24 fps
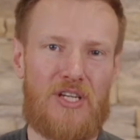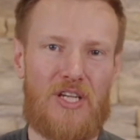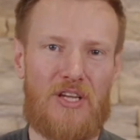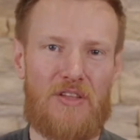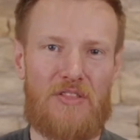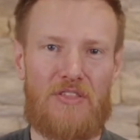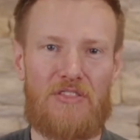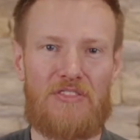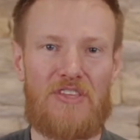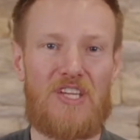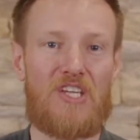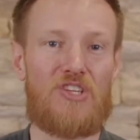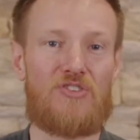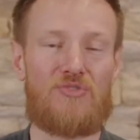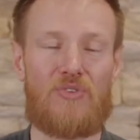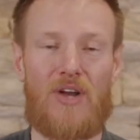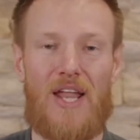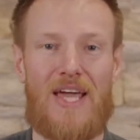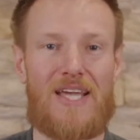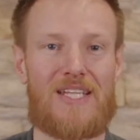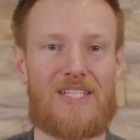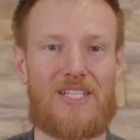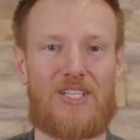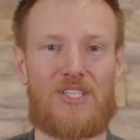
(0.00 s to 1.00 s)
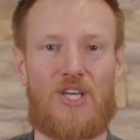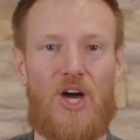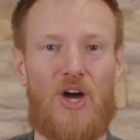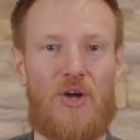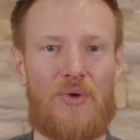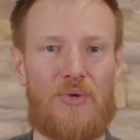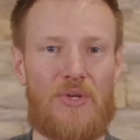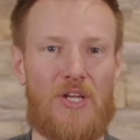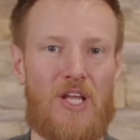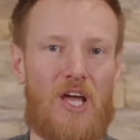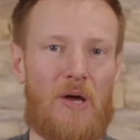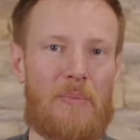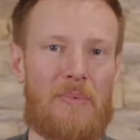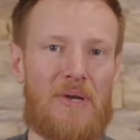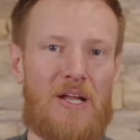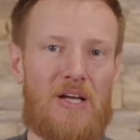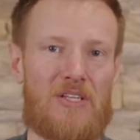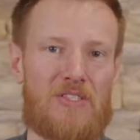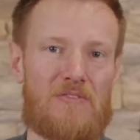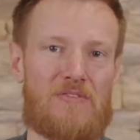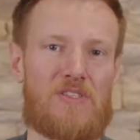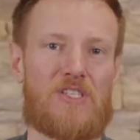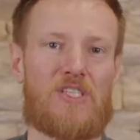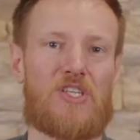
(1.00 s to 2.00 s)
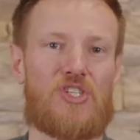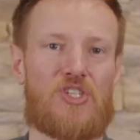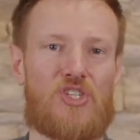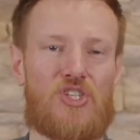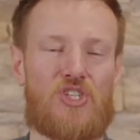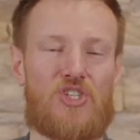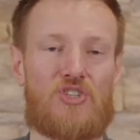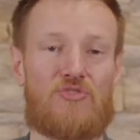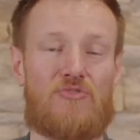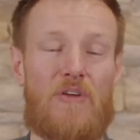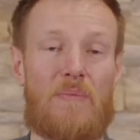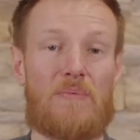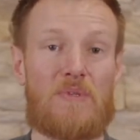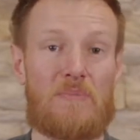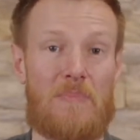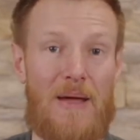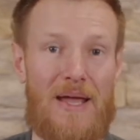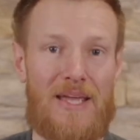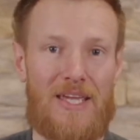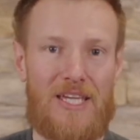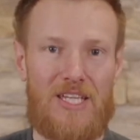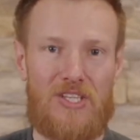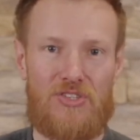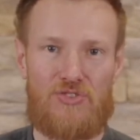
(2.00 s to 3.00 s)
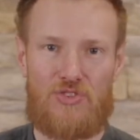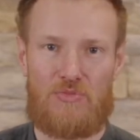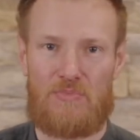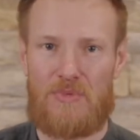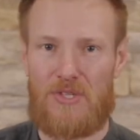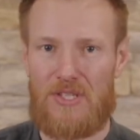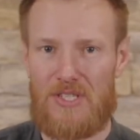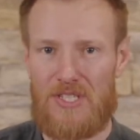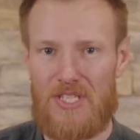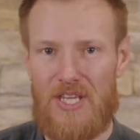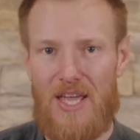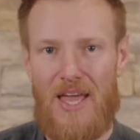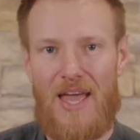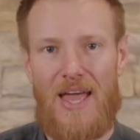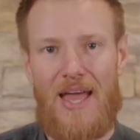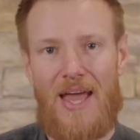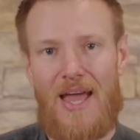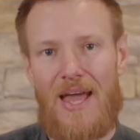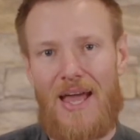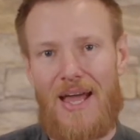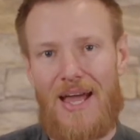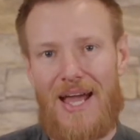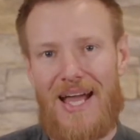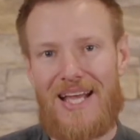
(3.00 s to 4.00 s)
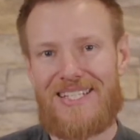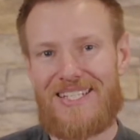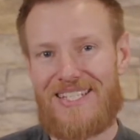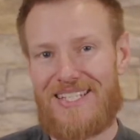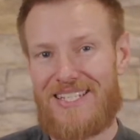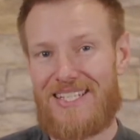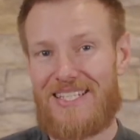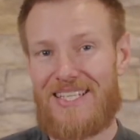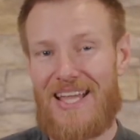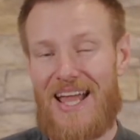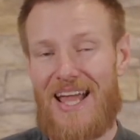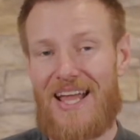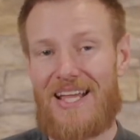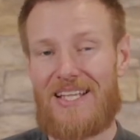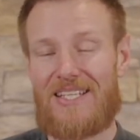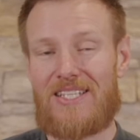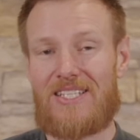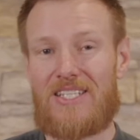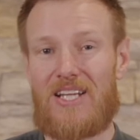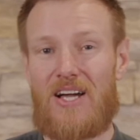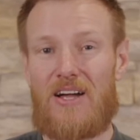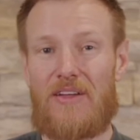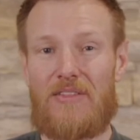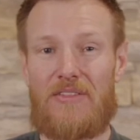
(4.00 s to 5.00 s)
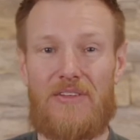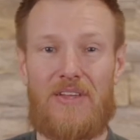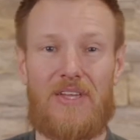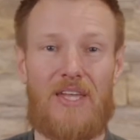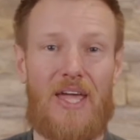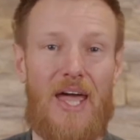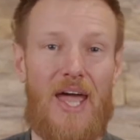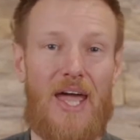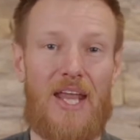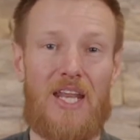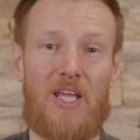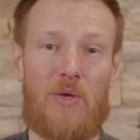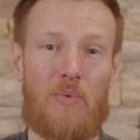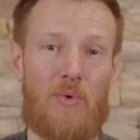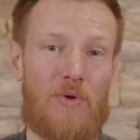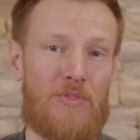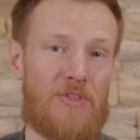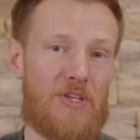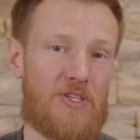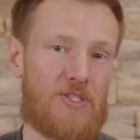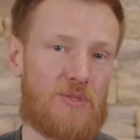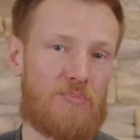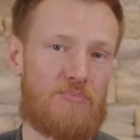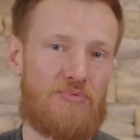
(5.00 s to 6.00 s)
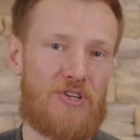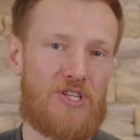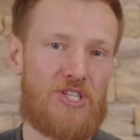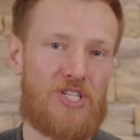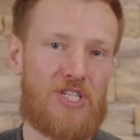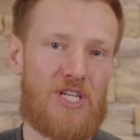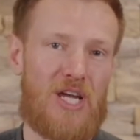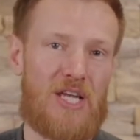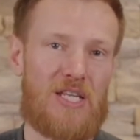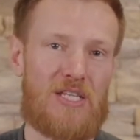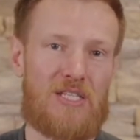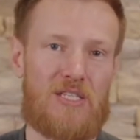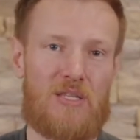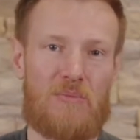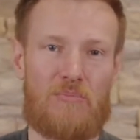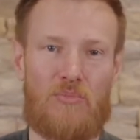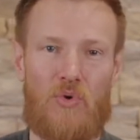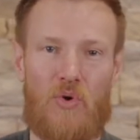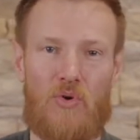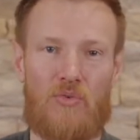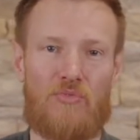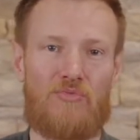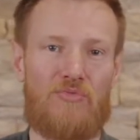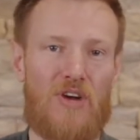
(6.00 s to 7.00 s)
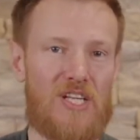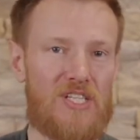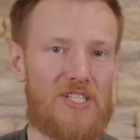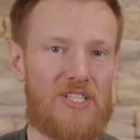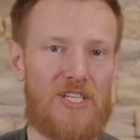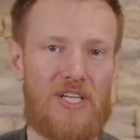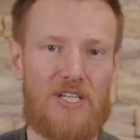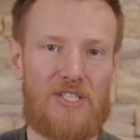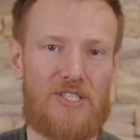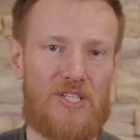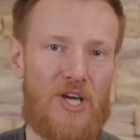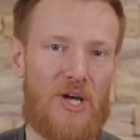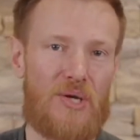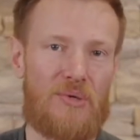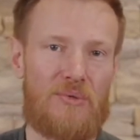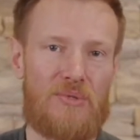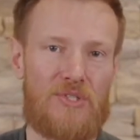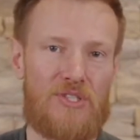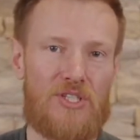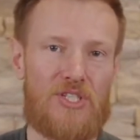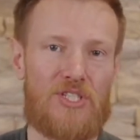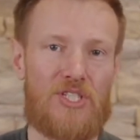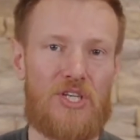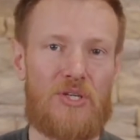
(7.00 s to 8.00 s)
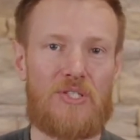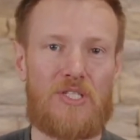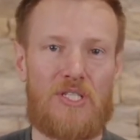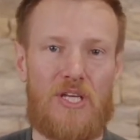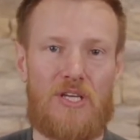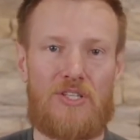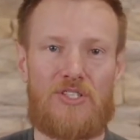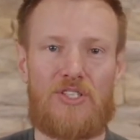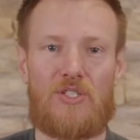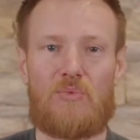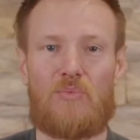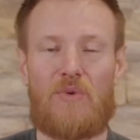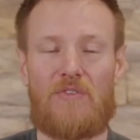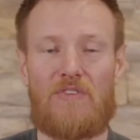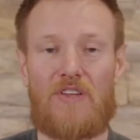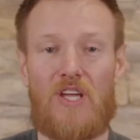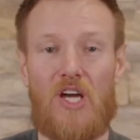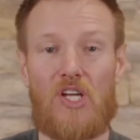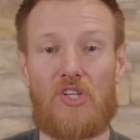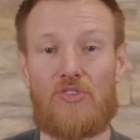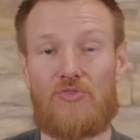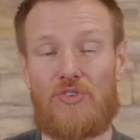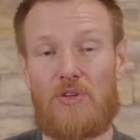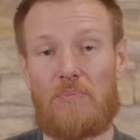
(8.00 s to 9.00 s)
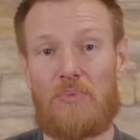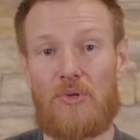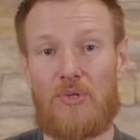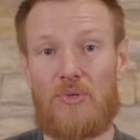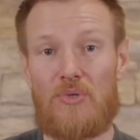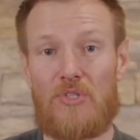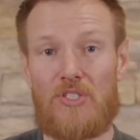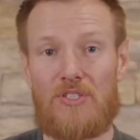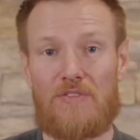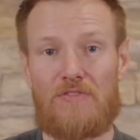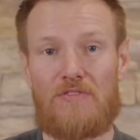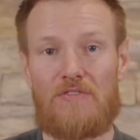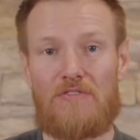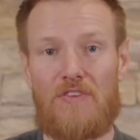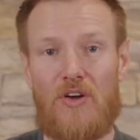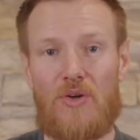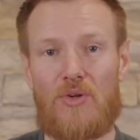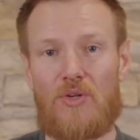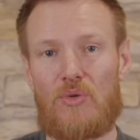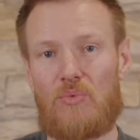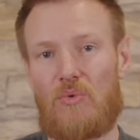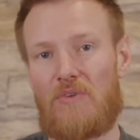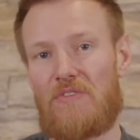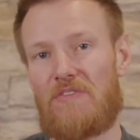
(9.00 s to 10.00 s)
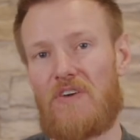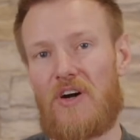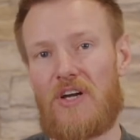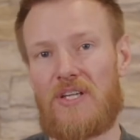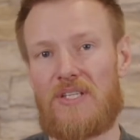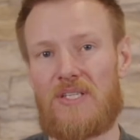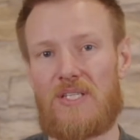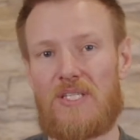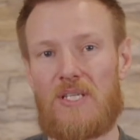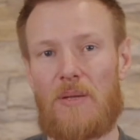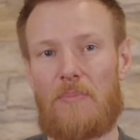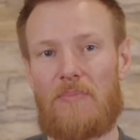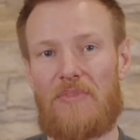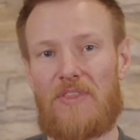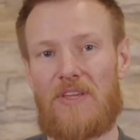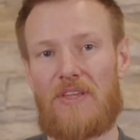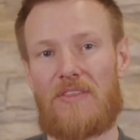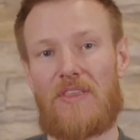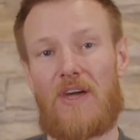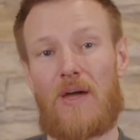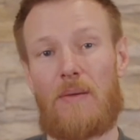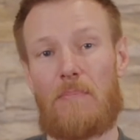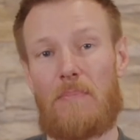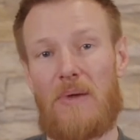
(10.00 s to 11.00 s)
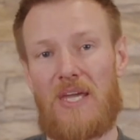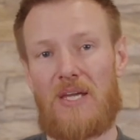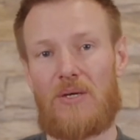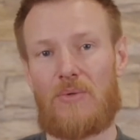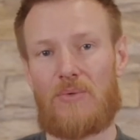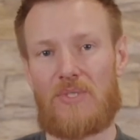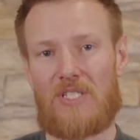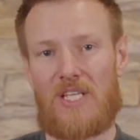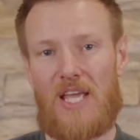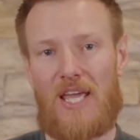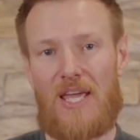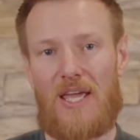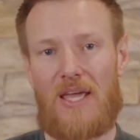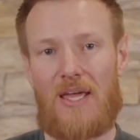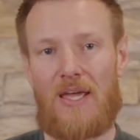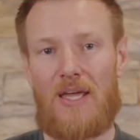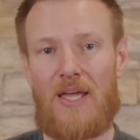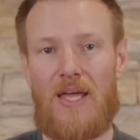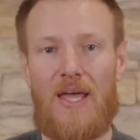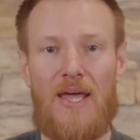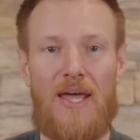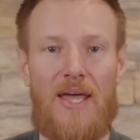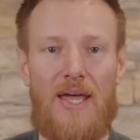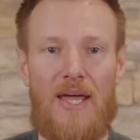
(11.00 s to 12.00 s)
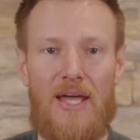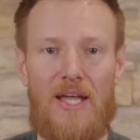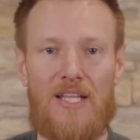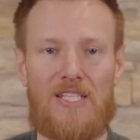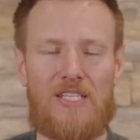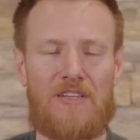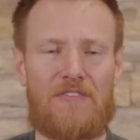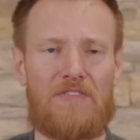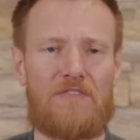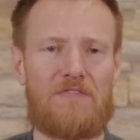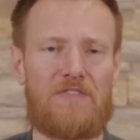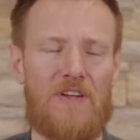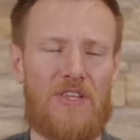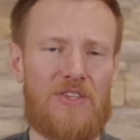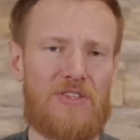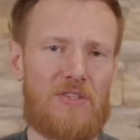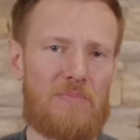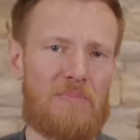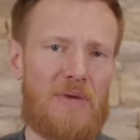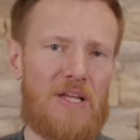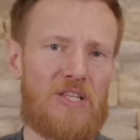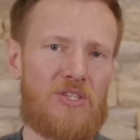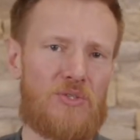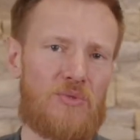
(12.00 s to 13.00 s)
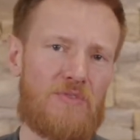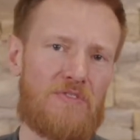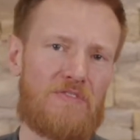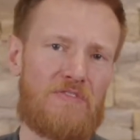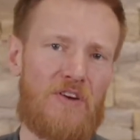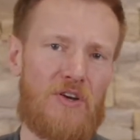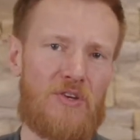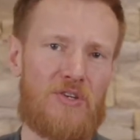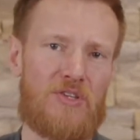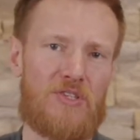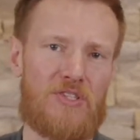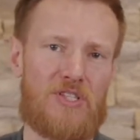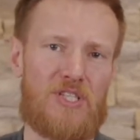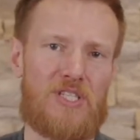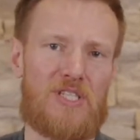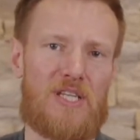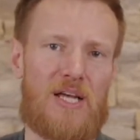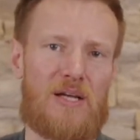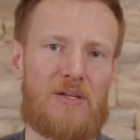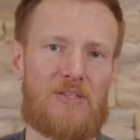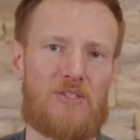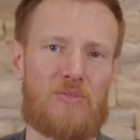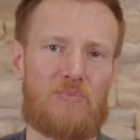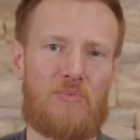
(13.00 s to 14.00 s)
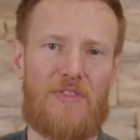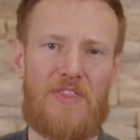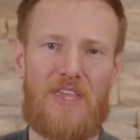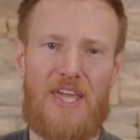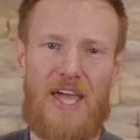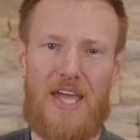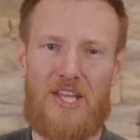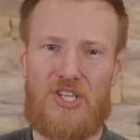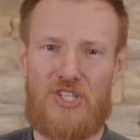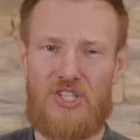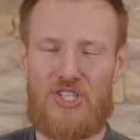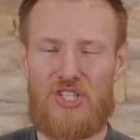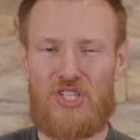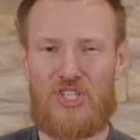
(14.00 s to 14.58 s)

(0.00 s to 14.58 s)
cathedral-esque tone coming out of such a stripped back instrument. As it stands, I think anyone that appreciates the more rustic tones associated with country blues and folk will find something that appeals here. It's a fundamental focused sound, with the edges